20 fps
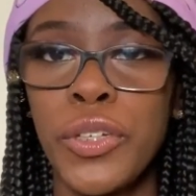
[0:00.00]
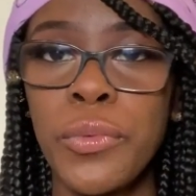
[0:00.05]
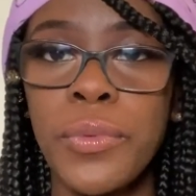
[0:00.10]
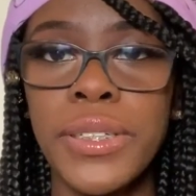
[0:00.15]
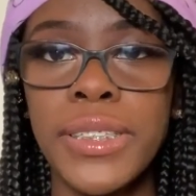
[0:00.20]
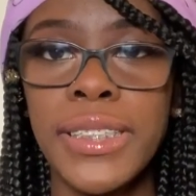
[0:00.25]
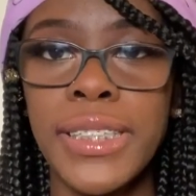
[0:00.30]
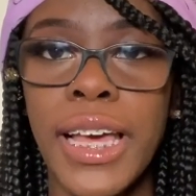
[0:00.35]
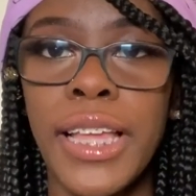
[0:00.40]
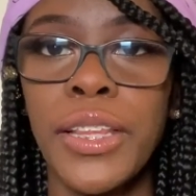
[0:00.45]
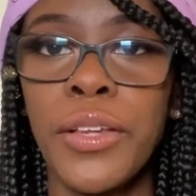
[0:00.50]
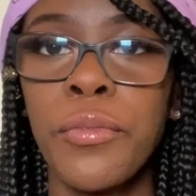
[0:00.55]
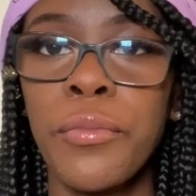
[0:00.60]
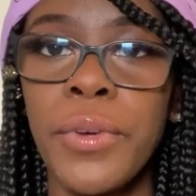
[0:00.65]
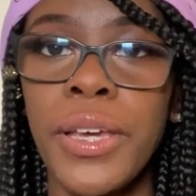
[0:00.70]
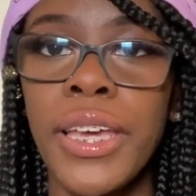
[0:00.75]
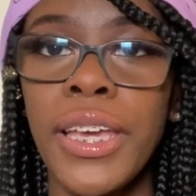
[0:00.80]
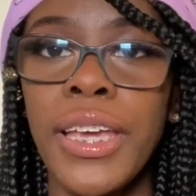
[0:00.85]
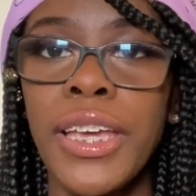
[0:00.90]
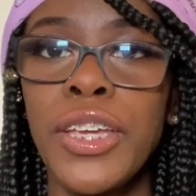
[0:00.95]
selling
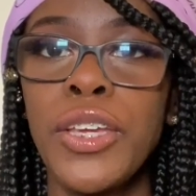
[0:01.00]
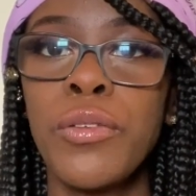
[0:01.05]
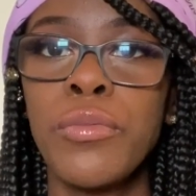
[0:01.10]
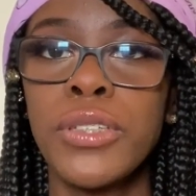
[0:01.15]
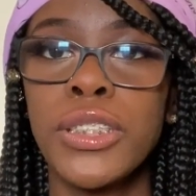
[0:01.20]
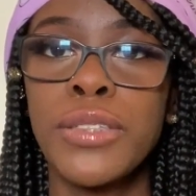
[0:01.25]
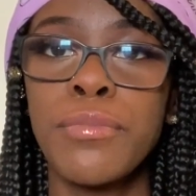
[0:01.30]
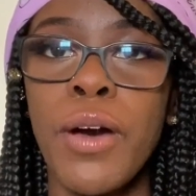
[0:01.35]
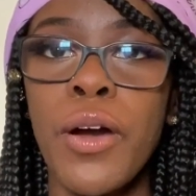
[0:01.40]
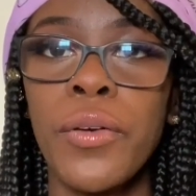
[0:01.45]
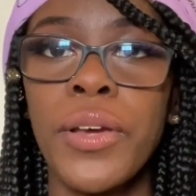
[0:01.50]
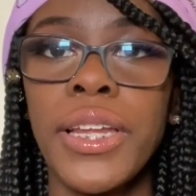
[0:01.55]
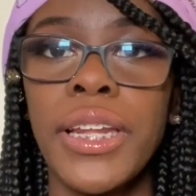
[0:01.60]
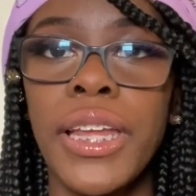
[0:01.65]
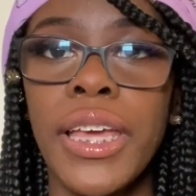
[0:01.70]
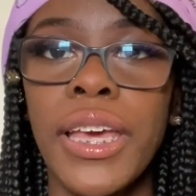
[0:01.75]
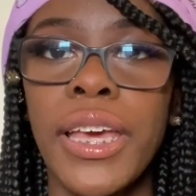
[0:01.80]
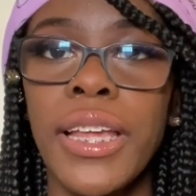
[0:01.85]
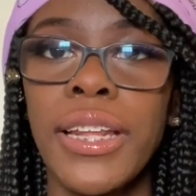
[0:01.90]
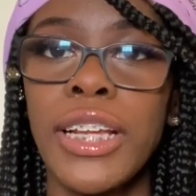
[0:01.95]
weed, you were smoking
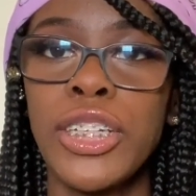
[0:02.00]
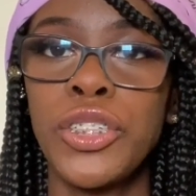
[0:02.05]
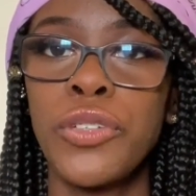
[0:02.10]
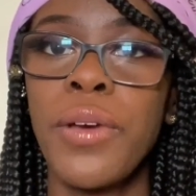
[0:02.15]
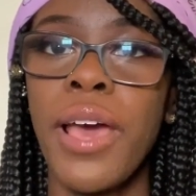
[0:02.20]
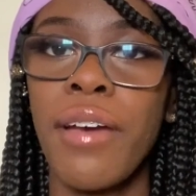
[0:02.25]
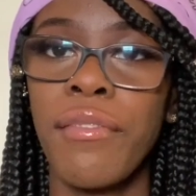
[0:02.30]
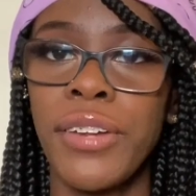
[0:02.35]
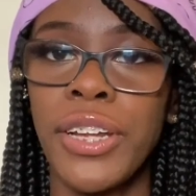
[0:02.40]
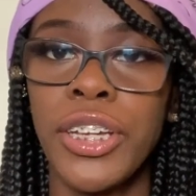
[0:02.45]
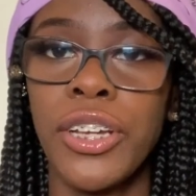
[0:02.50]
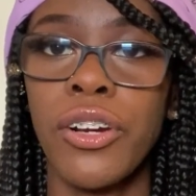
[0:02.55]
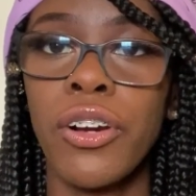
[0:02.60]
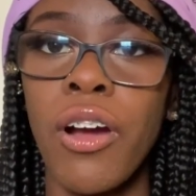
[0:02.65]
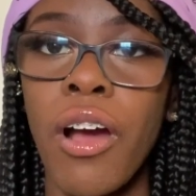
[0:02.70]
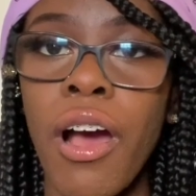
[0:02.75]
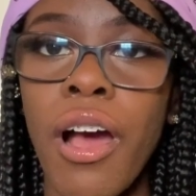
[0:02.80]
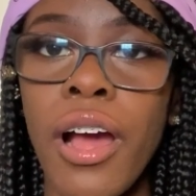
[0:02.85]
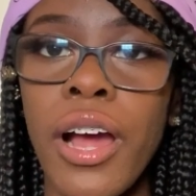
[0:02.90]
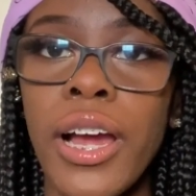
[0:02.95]
it, that you have it in your
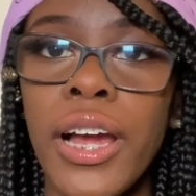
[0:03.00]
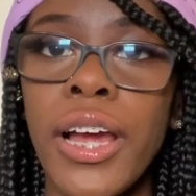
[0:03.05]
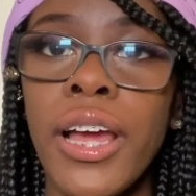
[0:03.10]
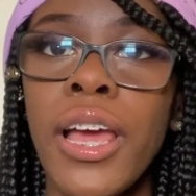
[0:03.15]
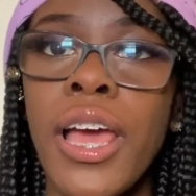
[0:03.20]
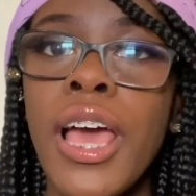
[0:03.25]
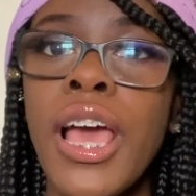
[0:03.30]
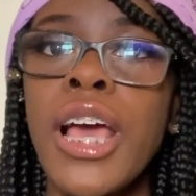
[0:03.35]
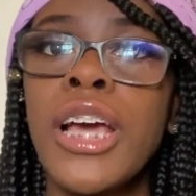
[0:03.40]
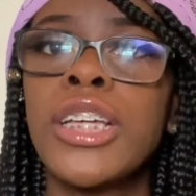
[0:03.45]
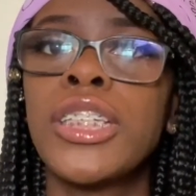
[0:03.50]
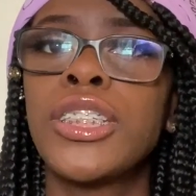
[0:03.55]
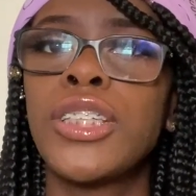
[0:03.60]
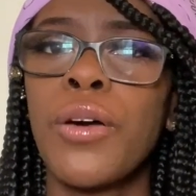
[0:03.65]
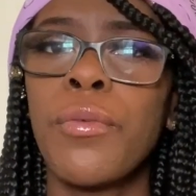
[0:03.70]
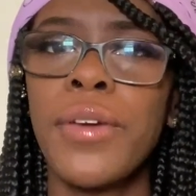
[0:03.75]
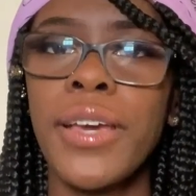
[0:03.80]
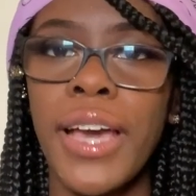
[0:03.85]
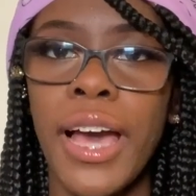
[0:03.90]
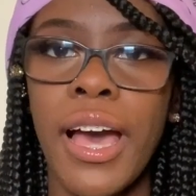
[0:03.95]
car.
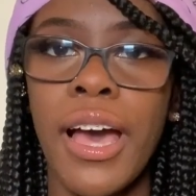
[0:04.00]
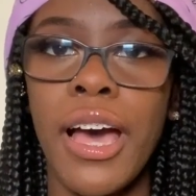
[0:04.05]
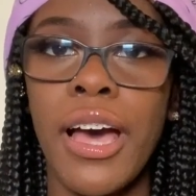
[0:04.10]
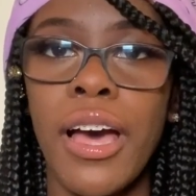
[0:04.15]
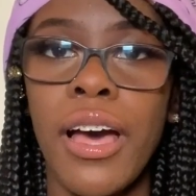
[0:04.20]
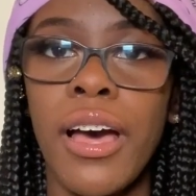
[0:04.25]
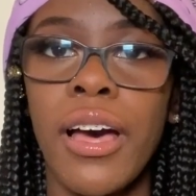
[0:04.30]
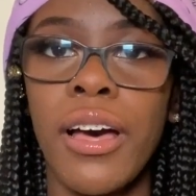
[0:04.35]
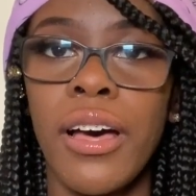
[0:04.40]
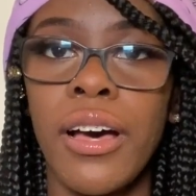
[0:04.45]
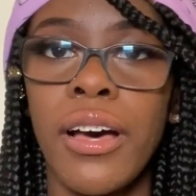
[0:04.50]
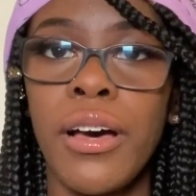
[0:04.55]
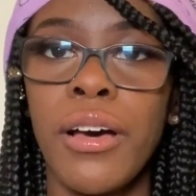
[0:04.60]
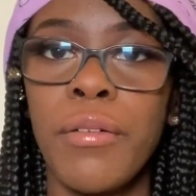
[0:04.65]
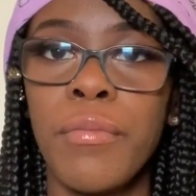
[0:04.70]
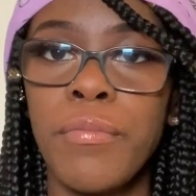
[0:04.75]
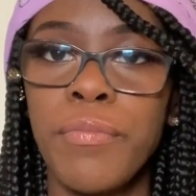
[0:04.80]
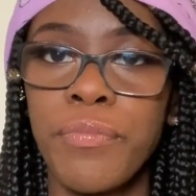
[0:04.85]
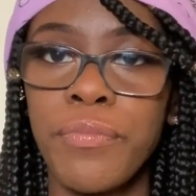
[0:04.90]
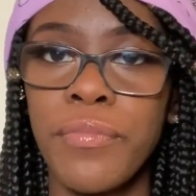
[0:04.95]
So we got
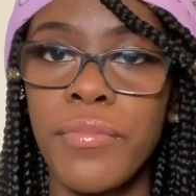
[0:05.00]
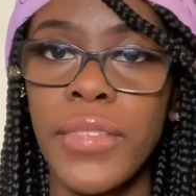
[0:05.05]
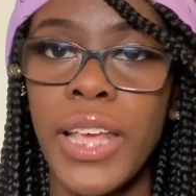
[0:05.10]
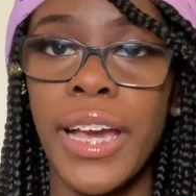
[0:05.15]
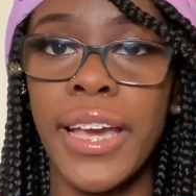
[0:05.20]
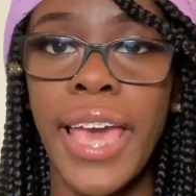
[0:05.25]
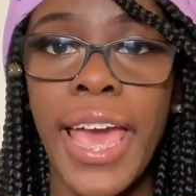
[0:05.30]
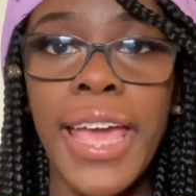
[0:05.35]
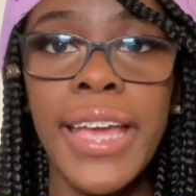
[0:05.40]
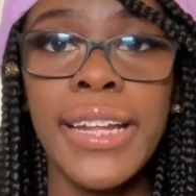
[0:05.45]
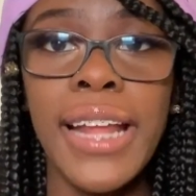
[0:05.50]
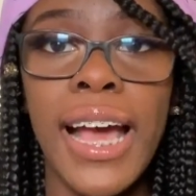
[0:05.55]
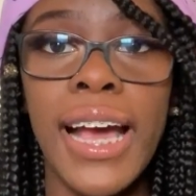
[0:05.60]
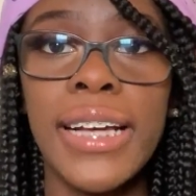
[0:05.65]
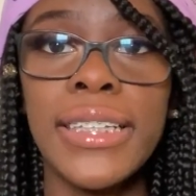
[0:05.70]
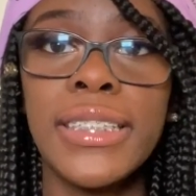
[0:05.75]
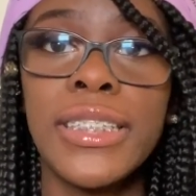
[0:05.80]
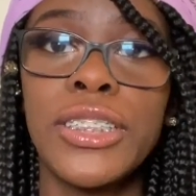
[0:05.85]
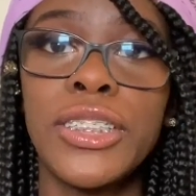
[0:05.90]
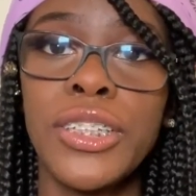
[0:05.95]
a
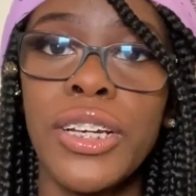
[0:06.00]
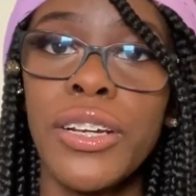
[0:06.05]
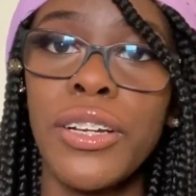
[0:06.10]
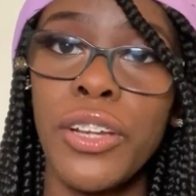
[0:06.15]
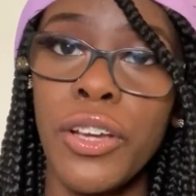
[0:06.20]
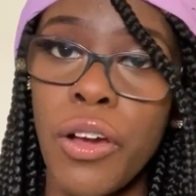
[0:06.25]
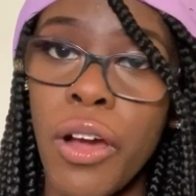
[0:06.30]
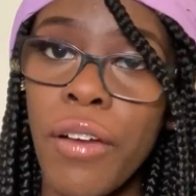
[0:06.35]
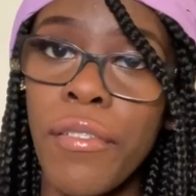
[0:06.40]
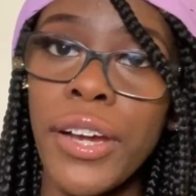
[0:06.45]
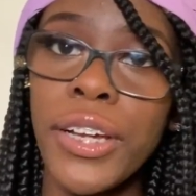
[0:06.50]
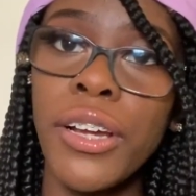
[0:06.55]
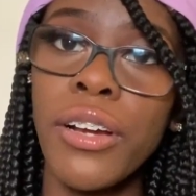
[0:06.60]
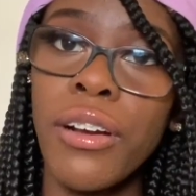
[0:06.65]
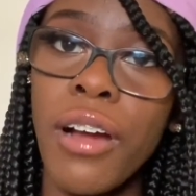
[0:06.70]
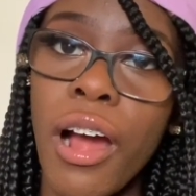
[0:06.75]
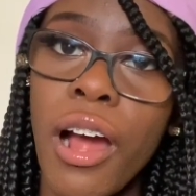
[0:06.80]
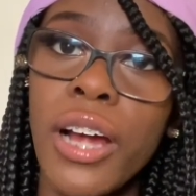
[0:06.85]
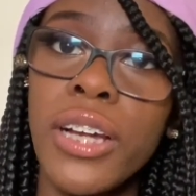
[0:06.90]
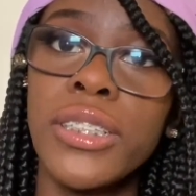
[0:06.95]
K9 to go around your
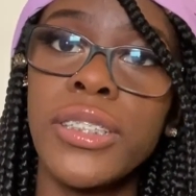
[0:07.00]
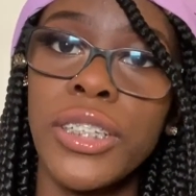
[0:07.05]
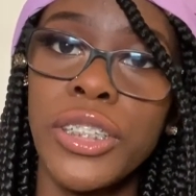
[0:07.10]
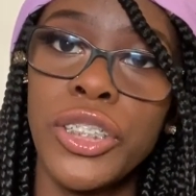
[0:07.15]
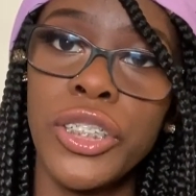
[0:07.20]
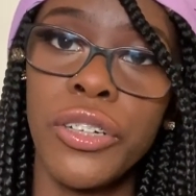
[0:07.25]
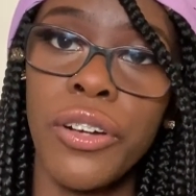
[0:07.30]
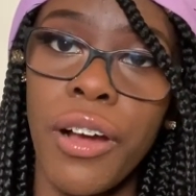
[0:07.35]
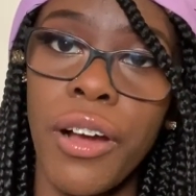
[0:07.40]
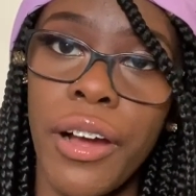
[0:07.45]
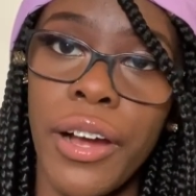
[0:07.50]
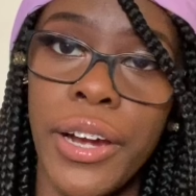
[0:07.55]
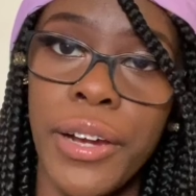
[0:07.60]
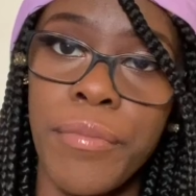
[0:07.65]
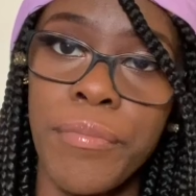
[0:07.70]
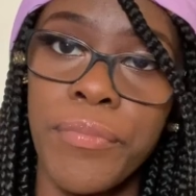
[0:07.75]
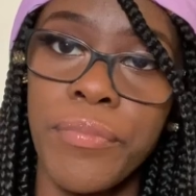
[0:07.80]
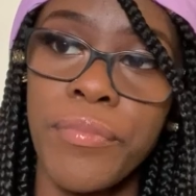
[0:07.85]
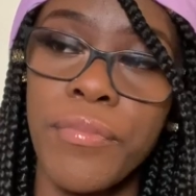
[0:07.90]
car and search your car.